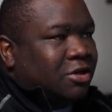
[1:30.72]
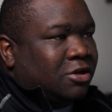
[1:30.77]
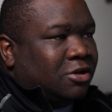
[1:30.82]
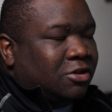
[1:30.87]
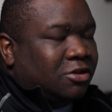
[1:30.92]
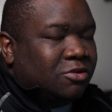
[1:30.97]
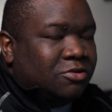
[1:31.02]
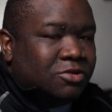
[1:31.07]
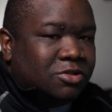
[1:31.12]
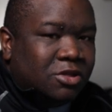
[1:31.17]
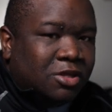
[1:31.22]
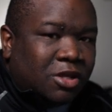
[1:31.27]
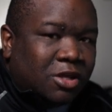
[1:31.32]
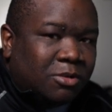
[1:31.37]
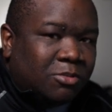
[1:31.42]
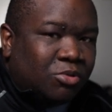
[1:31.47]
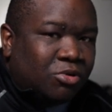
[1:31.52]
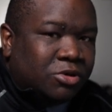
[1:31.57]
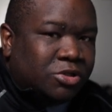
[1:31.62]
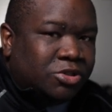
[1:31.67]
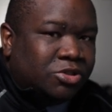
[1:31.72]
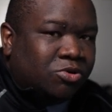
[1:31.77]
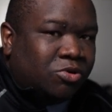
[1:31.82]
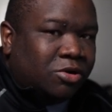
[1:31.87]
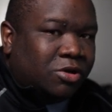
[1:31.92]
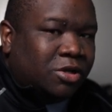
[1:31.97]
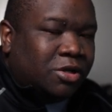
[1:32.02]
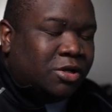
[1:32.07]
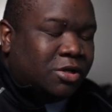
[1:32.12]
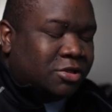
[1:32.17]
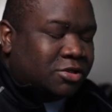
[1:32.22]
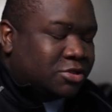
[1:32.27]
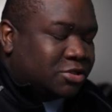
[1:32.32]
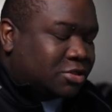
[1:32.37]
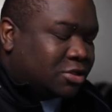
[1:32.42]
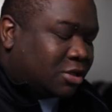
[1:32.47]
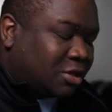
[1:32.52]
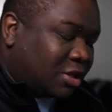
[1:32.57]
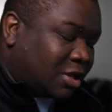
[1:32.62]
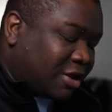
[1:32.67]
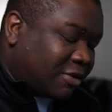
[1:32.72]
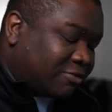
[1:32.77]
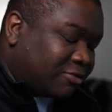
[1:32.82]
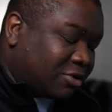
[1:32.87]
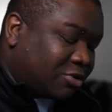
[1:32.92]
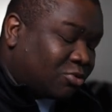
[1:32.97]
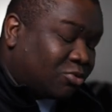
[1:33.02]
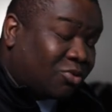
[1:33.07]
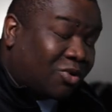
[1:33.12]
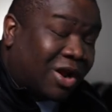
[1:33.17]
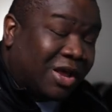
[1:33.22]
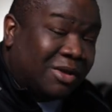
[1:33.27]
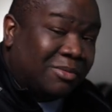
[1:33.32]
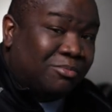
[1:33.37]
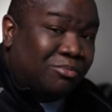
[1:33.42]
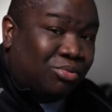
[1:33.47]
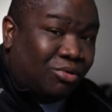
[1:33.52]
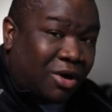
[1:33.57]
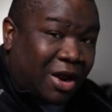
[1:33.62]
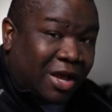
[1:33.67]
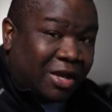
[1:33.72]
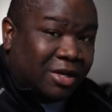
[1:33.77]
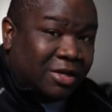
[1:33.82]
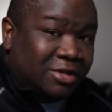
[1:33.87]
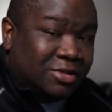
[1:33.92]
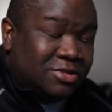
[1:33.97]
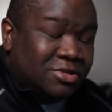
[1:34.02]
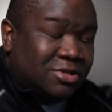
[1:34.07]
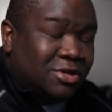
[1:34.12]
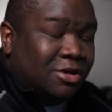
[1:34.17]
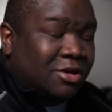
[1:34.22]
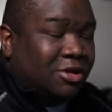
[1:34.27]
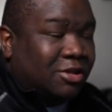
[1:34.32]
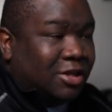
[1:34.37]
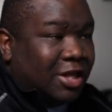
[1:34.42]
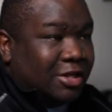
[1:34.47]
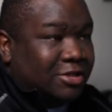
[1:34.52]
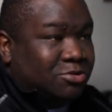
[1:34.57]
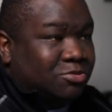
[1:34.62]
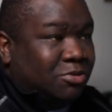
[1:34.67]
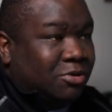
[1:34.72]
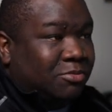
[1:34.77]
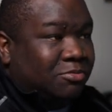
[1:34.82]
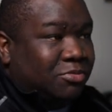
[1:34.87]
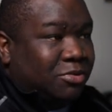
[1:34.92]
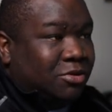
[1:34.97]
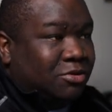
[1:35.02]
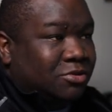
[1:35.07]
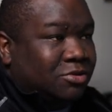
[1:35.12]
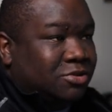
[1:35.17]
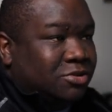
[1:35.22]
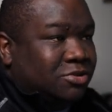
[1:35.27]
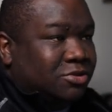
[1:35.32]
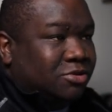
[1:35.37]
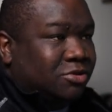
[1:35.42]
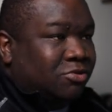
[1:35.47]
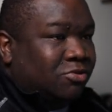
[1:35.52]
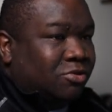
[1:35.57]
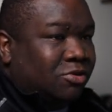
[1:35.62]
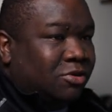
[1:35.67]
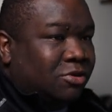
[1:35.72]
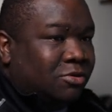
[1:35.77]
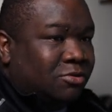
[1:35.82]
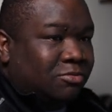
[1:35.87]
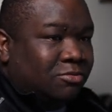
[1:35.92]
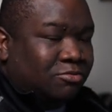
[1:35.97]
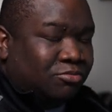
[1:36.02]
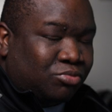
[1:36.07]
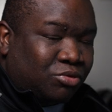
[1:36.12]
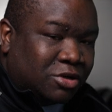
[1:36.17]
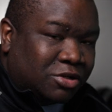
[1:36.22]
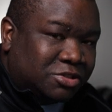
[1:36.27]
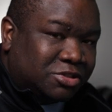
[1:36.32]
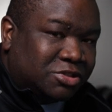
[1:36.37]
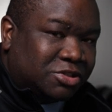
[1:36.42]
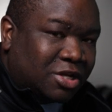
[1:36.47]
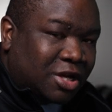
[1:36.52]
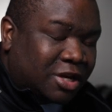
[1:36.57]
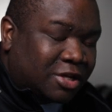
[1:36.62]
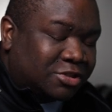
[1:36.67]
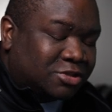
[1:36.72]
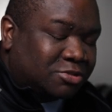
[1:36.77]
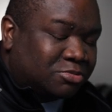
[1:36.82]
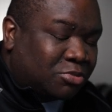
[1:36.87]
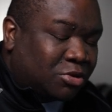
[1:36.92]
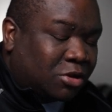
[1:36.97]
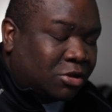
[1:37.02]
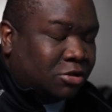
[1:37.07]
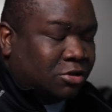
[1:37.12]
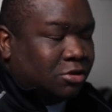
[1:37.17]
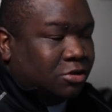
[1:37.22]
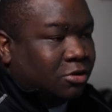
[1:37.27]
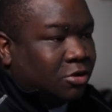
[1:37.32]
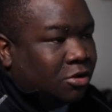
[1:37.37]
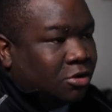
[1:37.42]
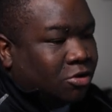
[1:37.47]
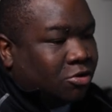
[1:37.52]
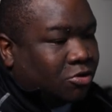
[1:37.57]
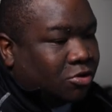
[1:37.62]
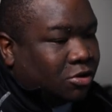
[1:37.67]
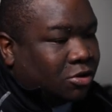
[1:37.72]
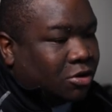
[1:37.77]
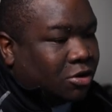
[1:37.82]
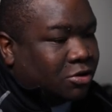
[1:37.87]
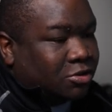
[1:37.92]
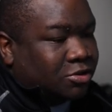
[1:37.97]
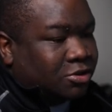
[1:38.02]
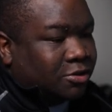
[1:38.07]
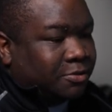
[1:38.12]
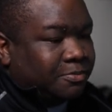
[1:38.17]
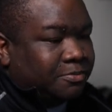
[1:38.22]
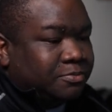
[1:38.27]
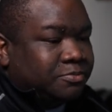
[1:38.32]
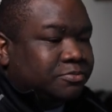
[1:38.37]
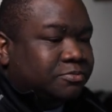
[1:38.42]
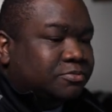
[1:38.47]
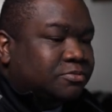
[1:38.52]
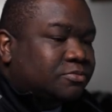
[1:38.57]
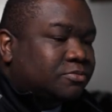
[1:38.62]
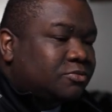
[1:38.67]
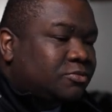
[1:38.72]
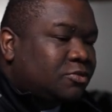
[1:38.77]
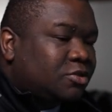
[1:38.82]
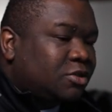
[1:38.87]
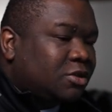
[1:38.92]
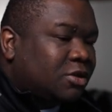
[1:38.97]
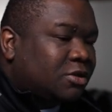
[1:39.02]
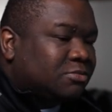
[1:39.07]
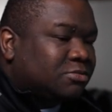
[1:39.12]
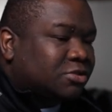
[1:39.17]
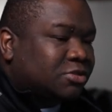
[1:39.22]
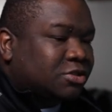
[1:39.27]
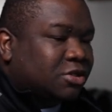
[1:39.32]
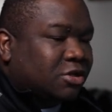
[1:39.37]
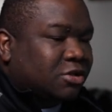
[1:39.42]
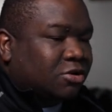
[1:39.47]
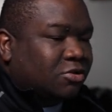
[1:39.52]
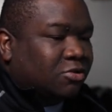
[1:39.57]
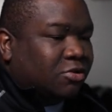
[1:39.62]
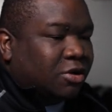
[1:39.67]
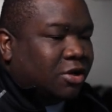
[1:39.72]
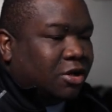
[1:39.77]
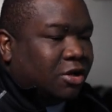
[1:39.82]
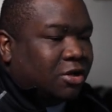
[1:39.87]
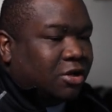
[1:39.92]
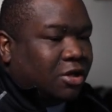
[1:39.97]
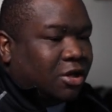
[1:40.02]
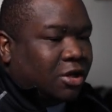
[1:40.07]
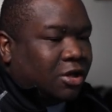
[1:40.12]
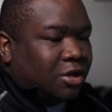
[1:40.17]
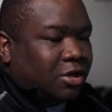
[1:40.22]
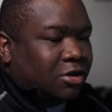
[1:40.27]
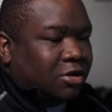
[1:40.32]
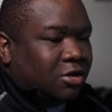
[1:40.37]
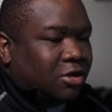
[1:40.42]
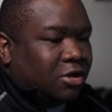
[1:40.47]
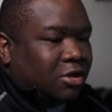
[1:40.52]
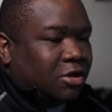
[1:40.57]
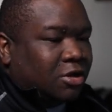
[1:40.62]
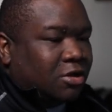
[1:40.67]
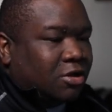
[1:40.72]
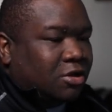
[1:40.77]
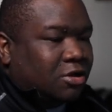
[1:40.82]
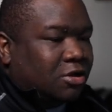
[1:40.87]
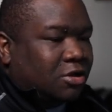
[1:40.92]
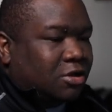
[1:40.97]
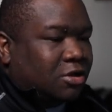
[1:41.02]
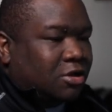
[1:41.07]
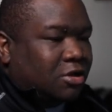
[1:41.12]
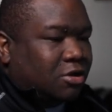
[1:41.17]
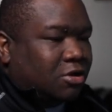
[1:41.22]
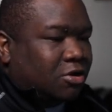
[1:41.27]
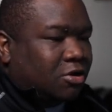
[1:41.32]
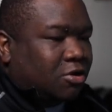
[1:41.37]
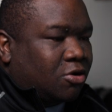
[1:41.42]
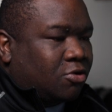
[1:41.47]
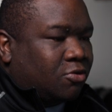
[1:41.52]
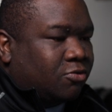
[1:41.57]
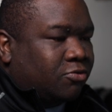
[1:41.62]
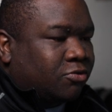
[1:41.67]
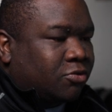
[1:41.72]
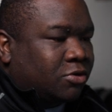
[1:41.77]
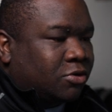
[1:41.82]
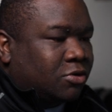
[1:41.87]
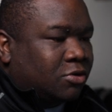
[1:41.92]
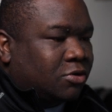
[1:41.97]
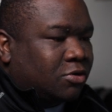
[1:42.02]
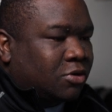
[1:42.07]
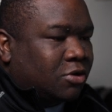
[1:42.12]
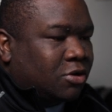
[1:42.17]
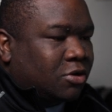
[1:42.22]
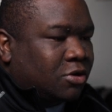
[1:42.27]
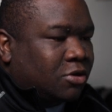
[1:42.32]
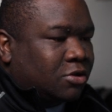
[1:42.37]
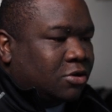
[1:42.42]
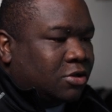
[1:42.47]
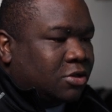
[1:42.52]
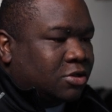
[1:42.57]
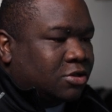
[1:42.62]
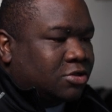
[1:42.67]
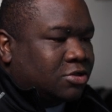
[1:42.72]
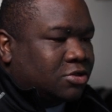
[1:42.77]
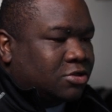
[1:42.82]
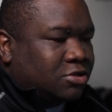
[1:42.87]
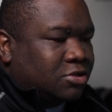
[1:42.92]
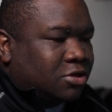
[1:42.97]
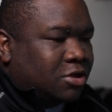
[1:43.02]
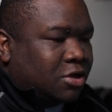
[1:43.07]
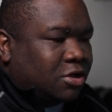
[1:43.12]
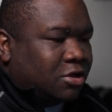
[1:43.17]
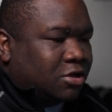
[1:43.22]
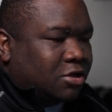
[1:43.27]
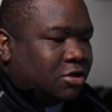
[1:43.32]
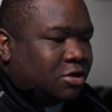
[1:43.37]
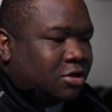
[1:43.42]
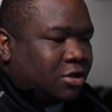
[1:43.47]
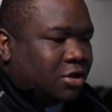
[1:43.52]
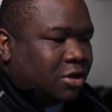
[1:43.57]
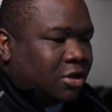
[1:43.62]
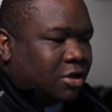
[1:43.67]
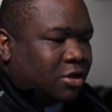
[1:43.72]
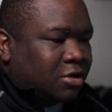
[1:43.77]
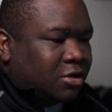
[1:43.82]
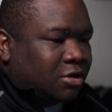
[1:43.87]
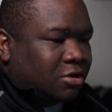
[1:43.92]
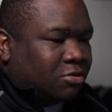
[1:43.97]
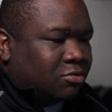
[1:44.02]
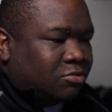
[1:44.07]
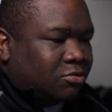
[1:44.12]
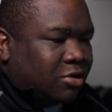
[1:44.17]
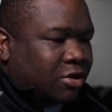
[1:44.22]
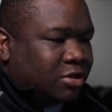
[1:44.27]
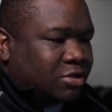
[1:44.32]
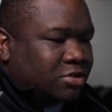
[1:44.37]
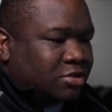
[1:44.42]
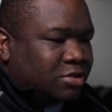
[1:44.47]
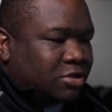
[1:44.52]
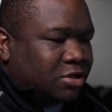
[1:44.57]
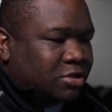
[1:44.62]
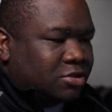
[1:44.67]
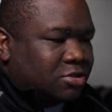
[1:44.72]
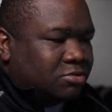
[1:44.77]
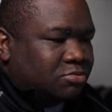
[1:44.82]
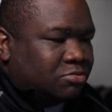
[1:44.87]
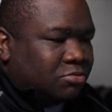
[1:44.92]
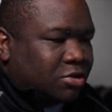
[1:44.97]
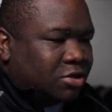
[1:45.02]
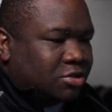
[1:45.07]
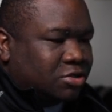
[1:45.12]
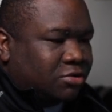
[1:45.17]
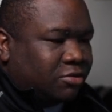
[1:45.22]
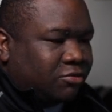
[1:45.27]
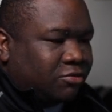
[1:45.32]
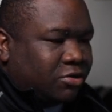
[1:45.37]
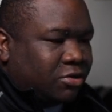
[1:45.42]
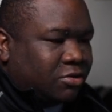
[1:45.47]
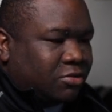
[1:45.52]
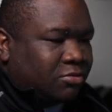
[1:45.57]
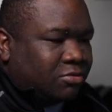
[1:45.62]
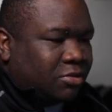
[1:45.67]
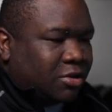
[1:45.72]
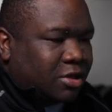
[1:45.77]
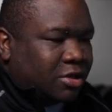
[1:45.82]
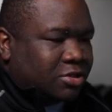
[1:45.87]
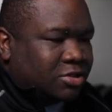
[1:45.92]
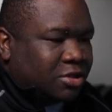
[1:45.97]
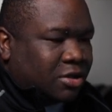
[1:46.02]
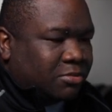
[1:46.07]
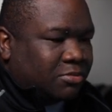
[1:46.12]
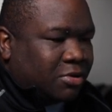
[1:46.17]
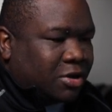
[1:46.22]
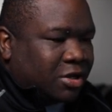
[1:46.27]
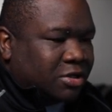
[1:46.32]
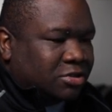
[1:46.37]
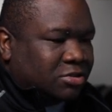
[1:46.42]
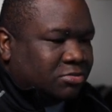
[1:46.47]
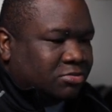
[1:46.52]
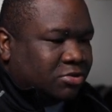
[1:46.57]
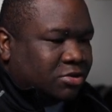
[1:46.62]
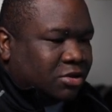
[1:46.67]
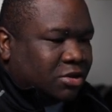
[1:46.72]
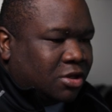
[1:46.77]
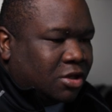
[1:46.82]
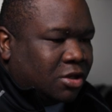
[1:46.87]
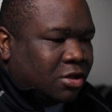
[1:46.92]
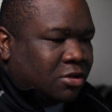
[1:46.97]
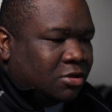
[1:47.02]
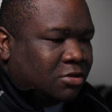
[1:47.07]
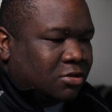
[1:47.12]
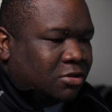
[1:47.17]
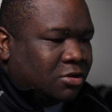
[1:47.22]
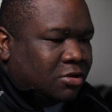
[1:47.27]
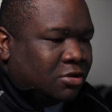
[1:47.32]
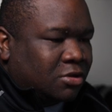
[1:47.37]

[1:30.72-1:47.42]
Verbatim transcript: Using the keyboard shortcuts, the left and right brackets, that's what builds your brush size smaller or larger. I'm just going to go ahead and click over this duck and erase as much of him as I possibly can.